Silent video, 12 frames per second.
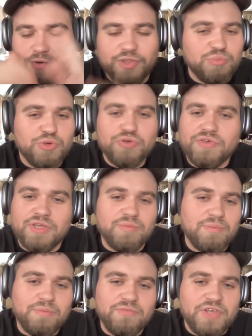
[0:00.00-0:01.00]
coloring the
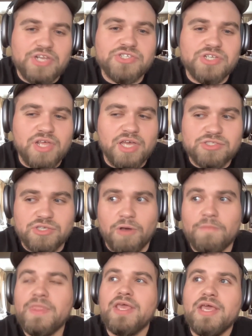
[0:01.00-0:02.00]
movie and finishing that.
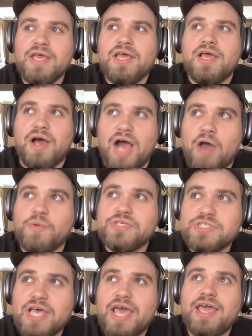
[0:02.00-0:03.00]
So I
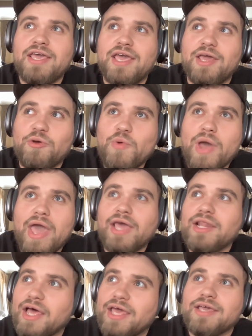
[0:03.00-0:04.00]
would say in a
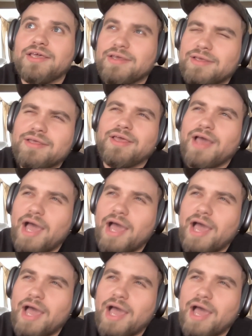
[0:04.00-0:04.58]
way, like